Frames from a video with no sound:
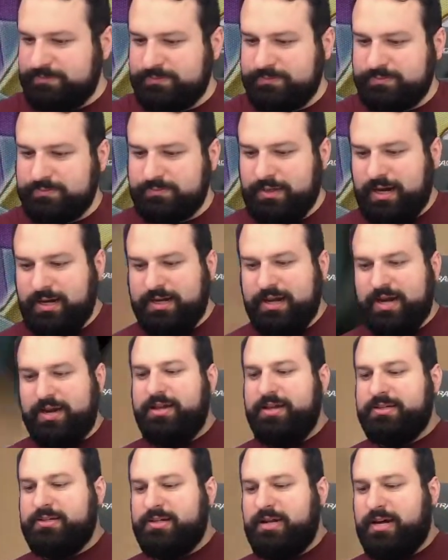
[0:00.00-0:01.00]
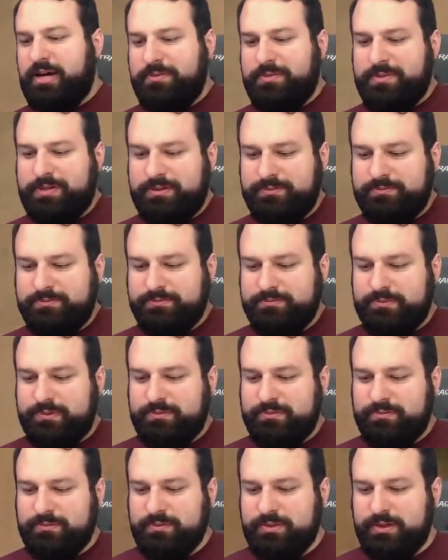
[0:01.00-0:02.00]
Not counted as an Omnimon.
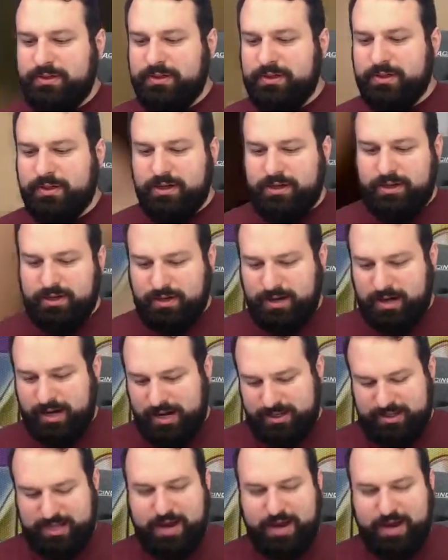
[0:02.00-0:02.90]
All right,